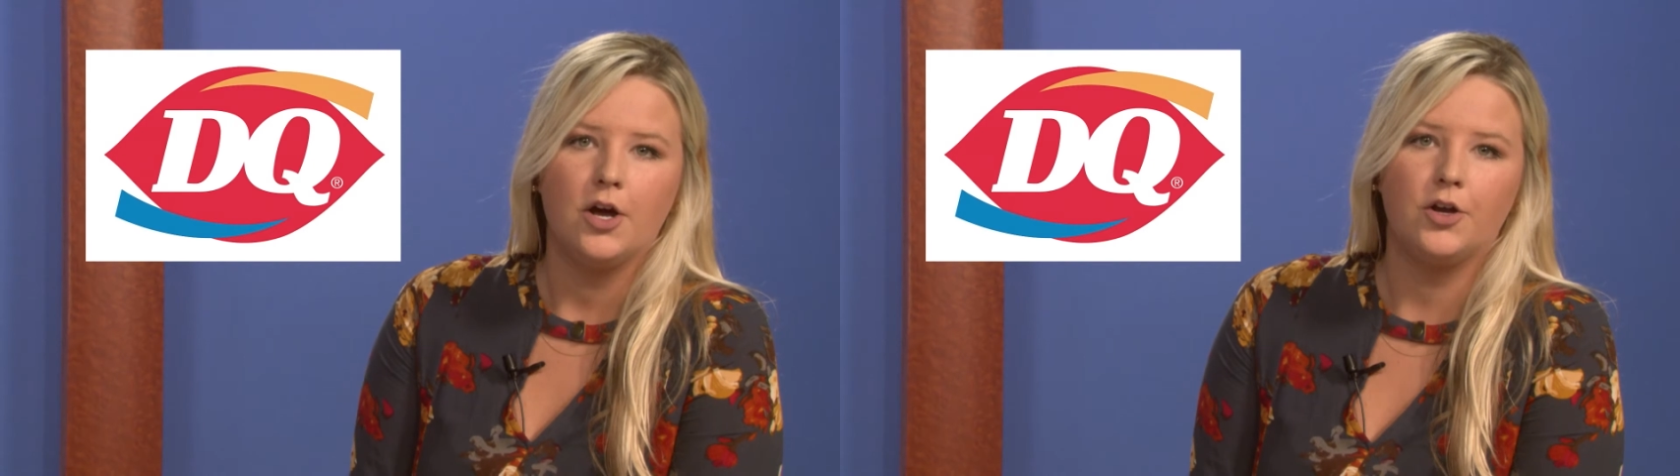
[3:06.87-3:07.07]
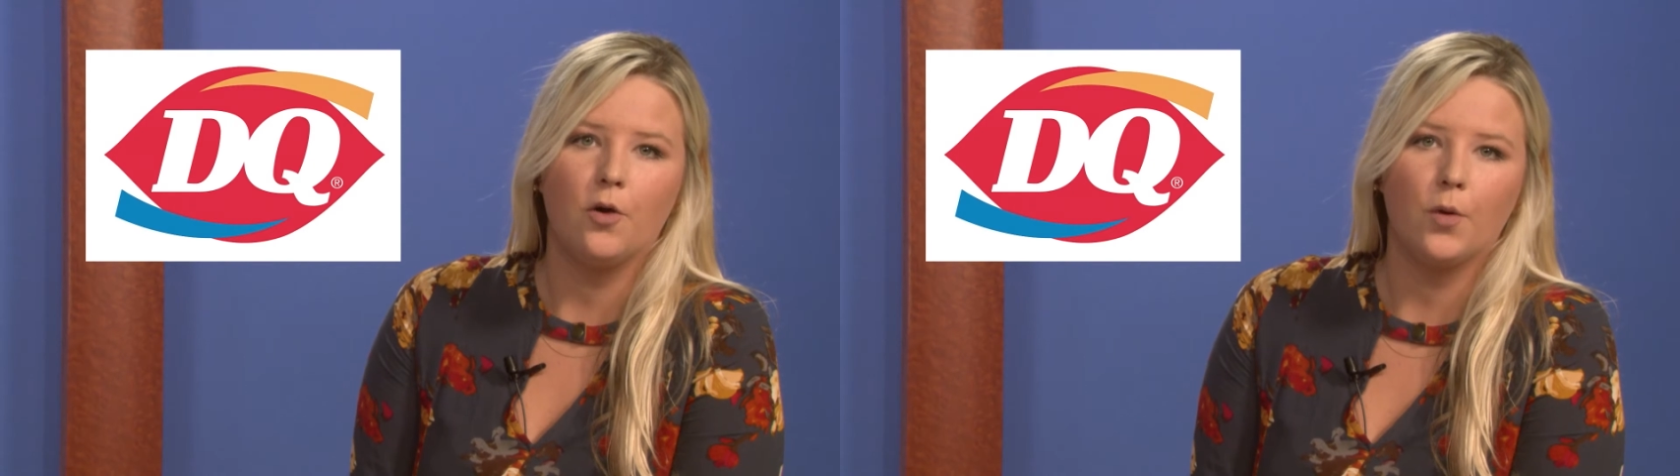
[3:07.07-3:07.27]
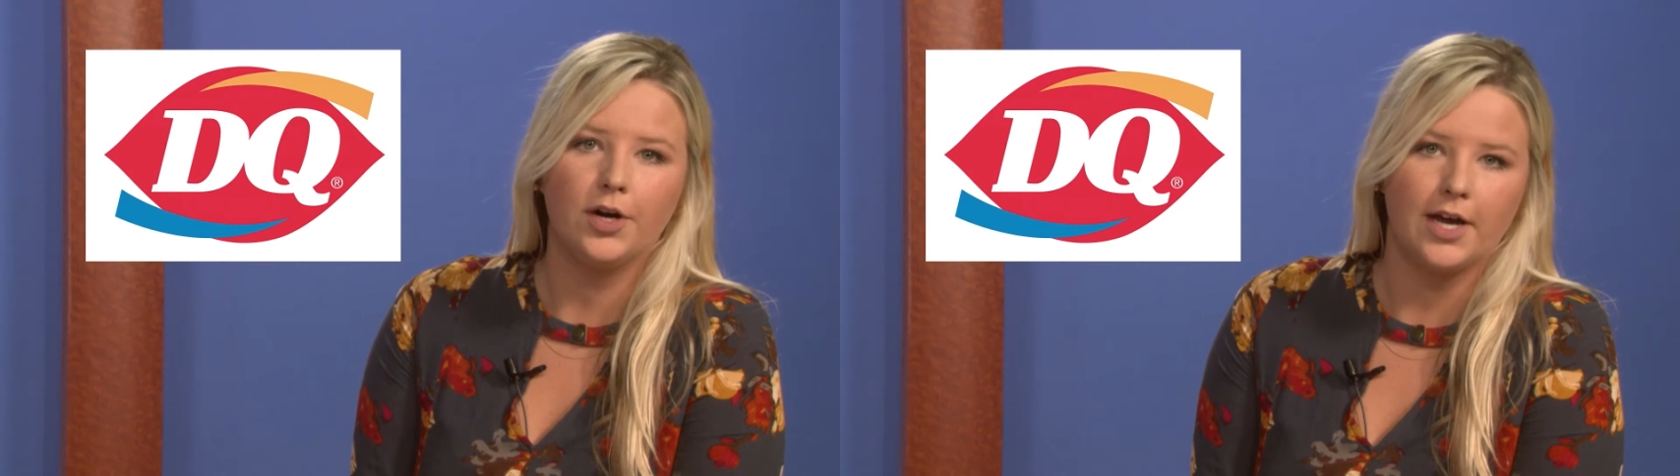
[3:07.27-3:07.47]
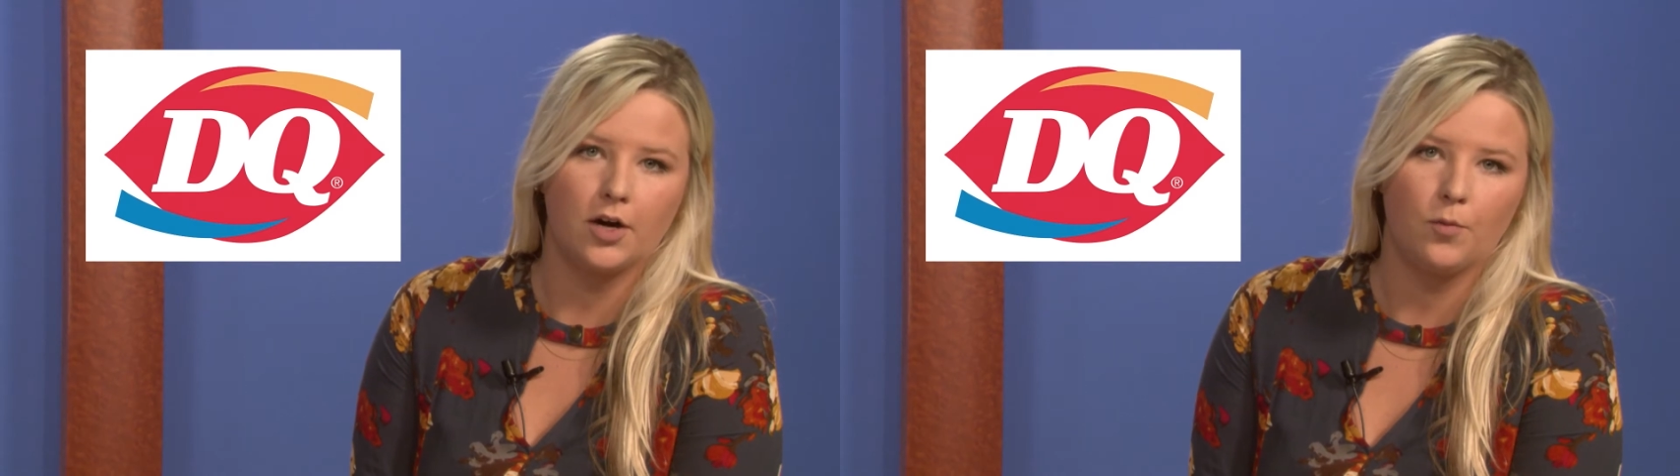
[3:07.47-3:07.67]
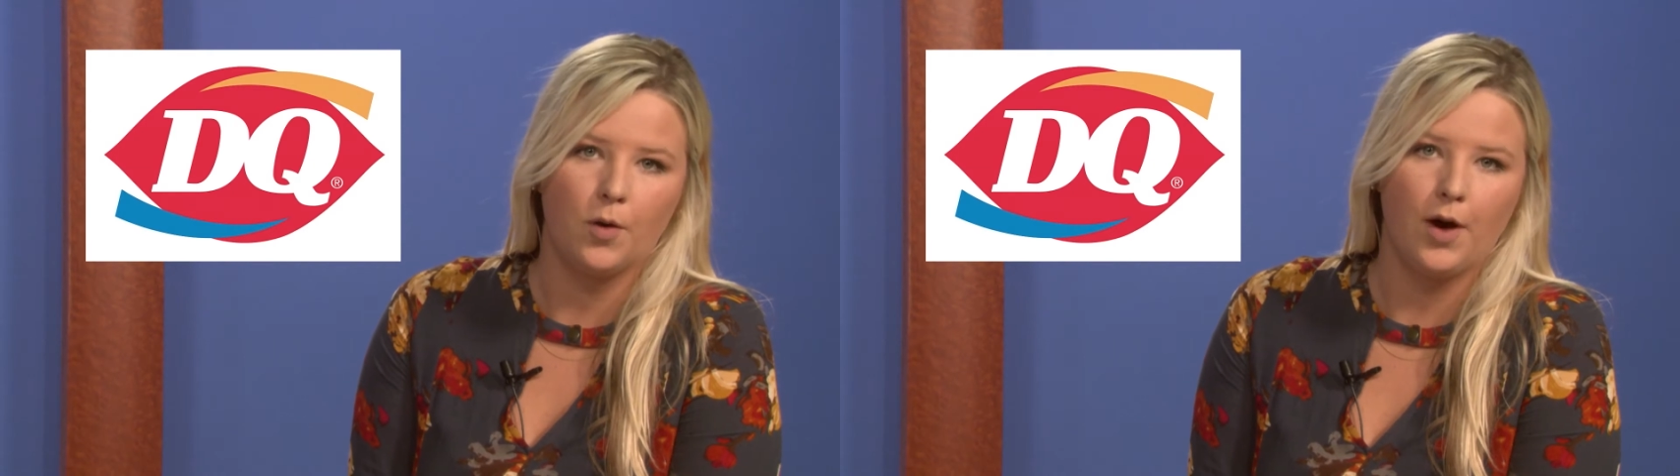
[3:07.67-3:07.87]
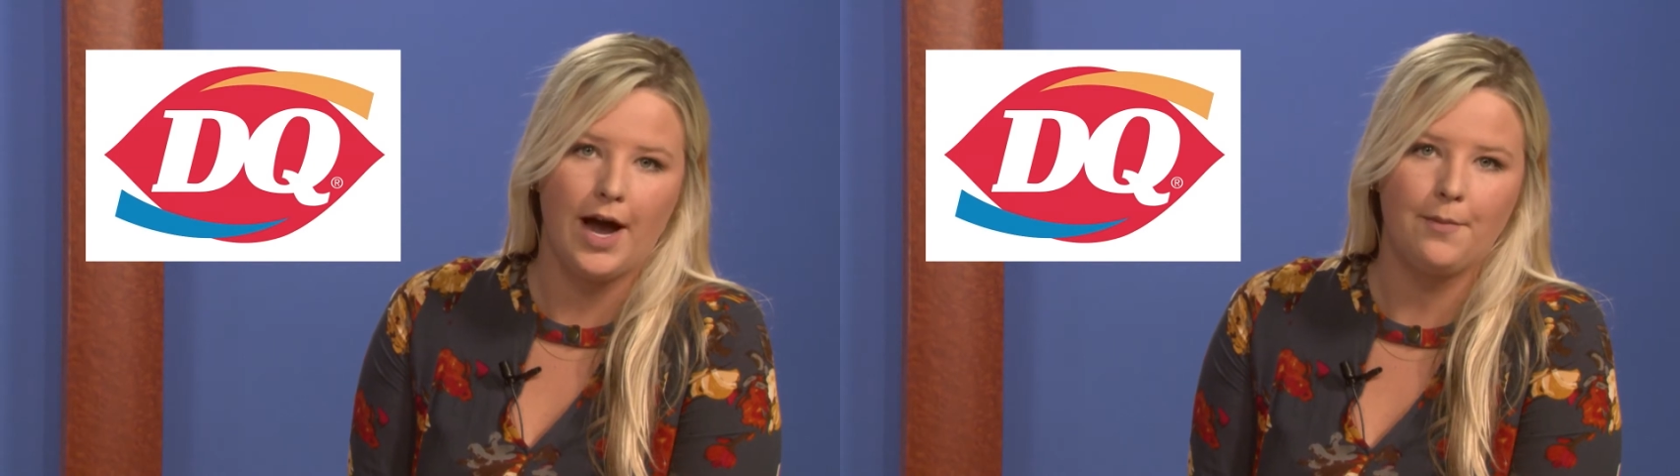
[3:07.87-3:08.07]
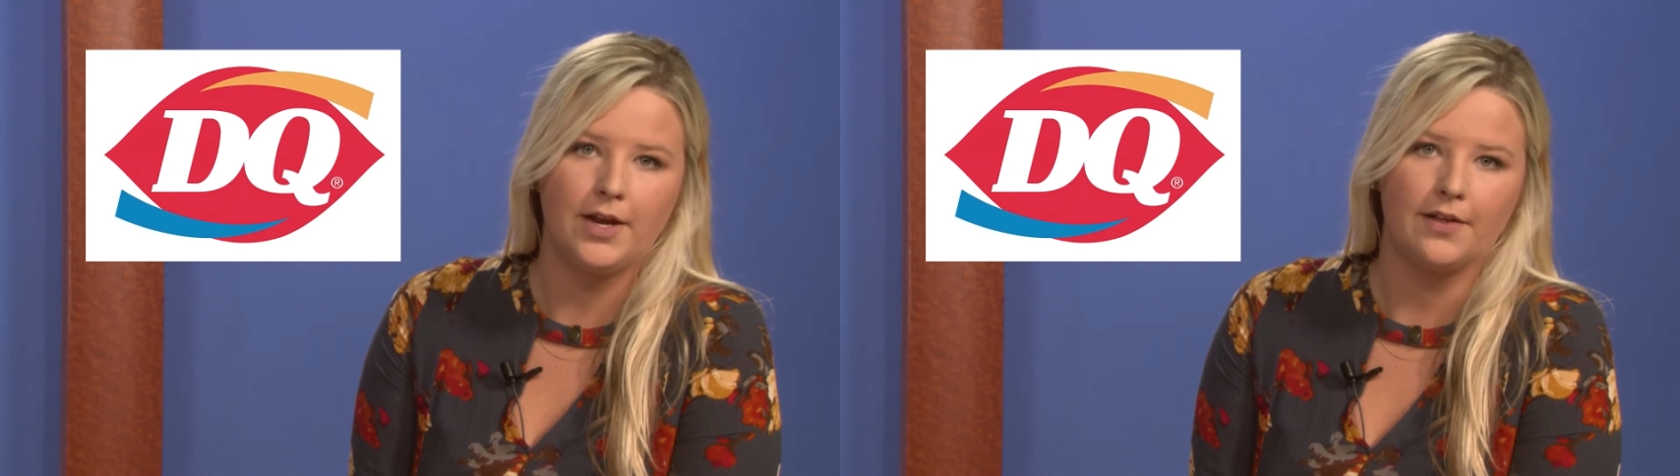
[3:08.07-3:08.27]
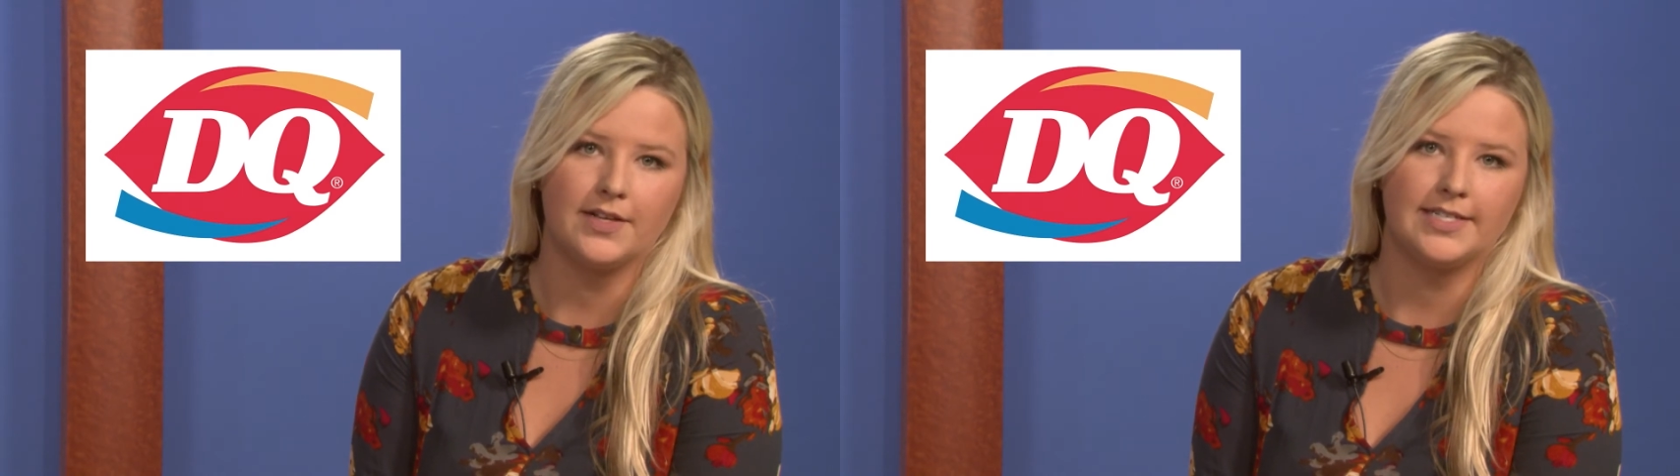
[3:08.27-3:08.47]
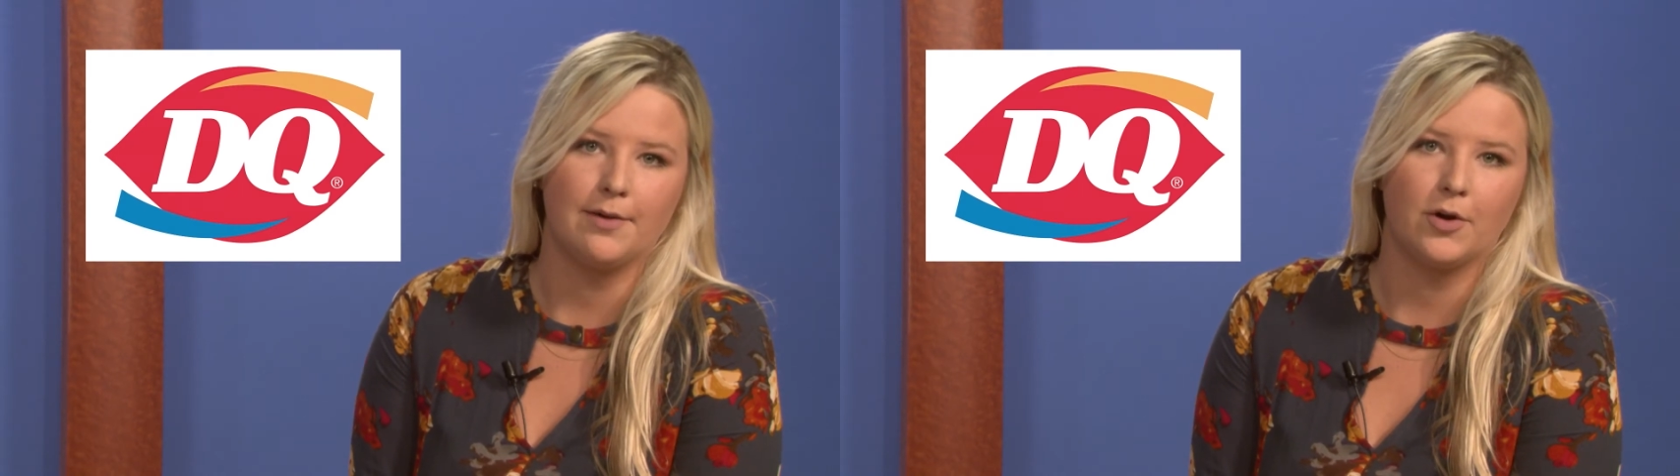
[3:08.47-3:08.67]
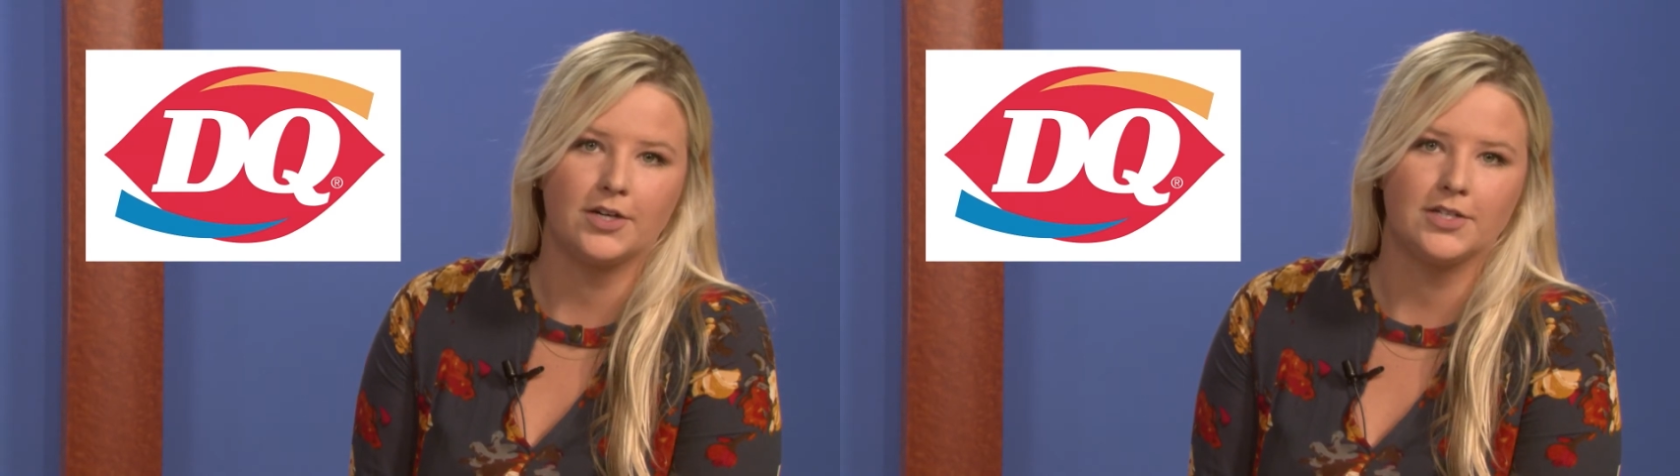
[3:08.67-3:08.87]
No word yet on what will happen at the
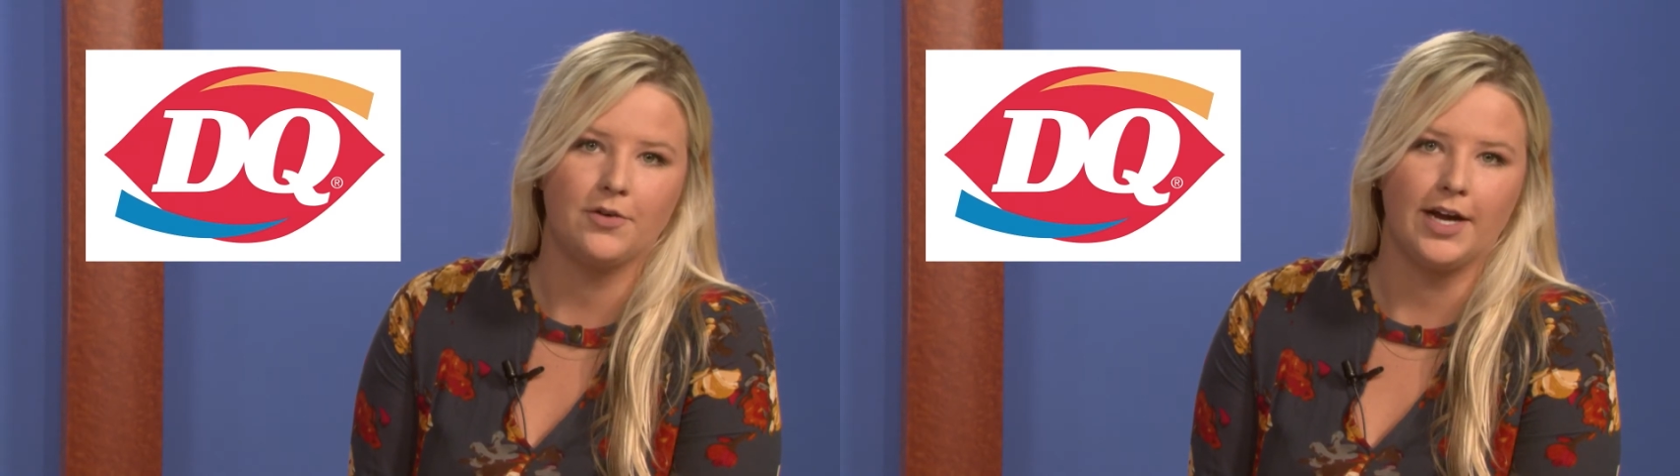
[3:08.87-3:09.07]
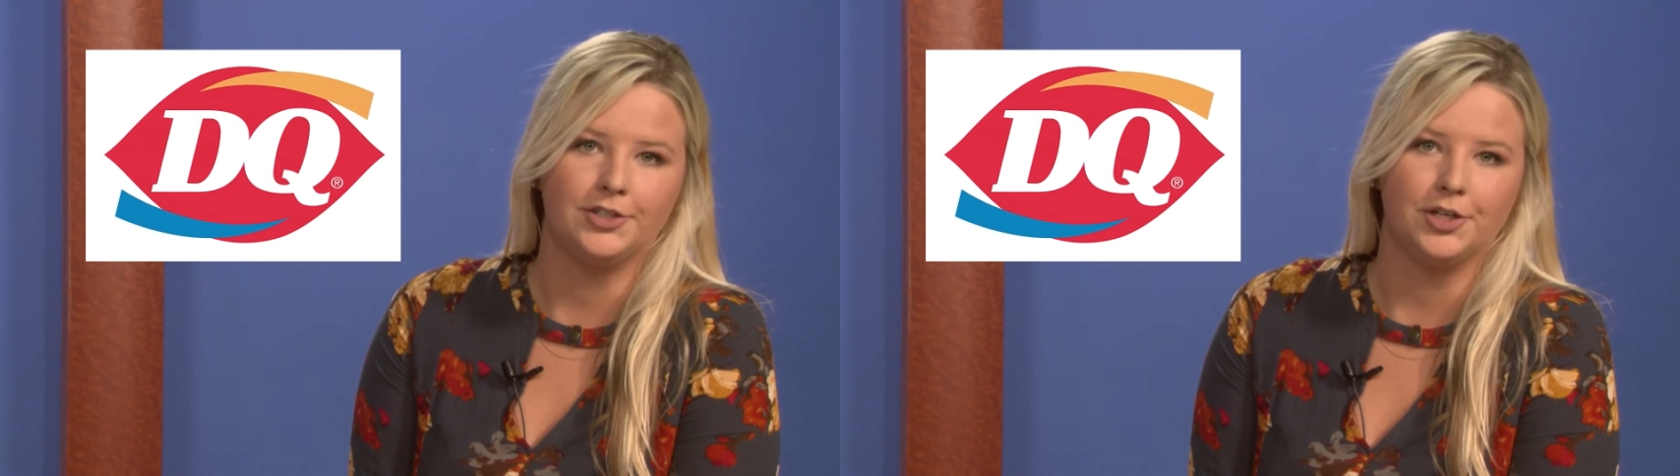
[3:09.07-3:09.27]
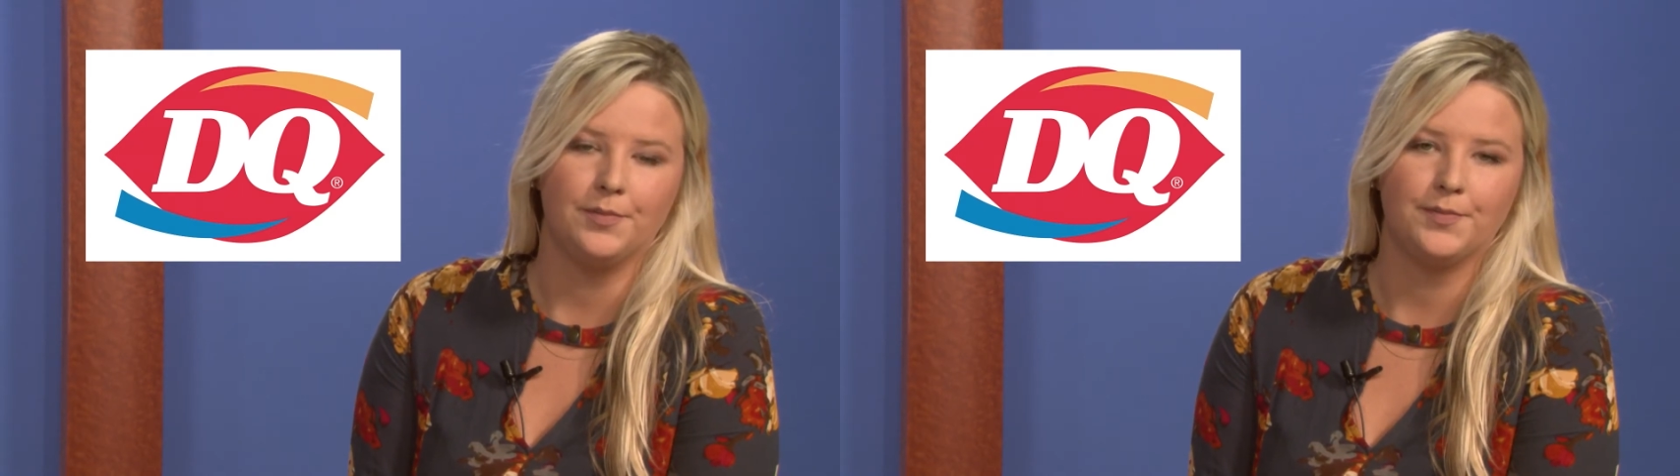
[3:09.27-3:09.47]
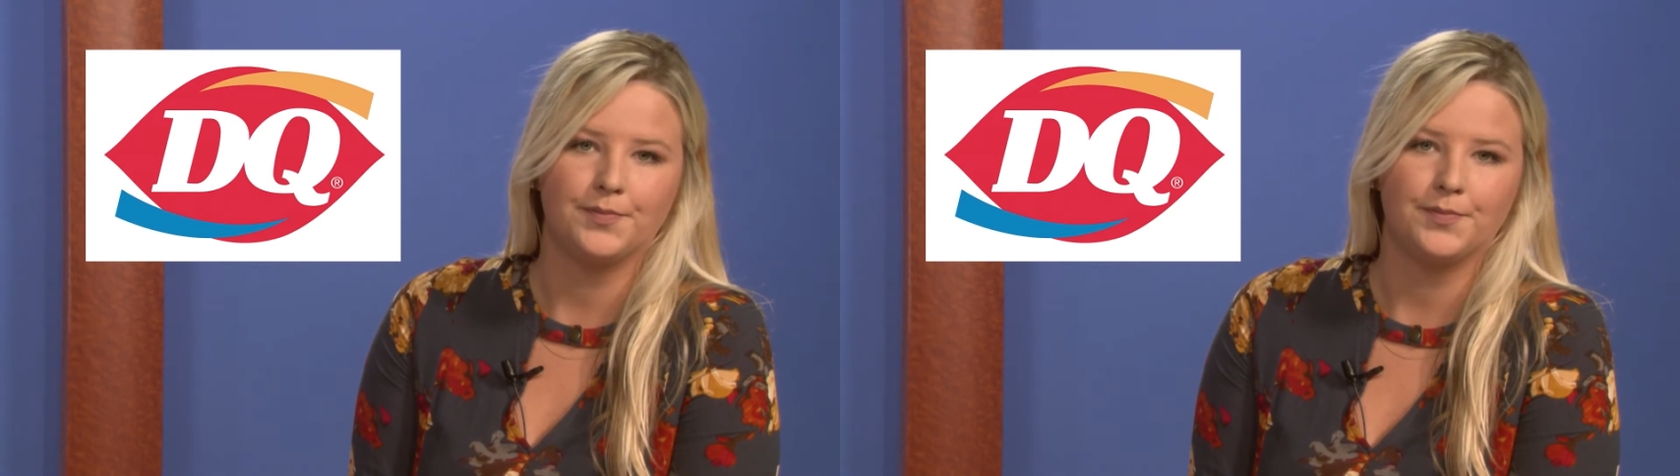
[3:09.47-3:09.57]
San Marcos location.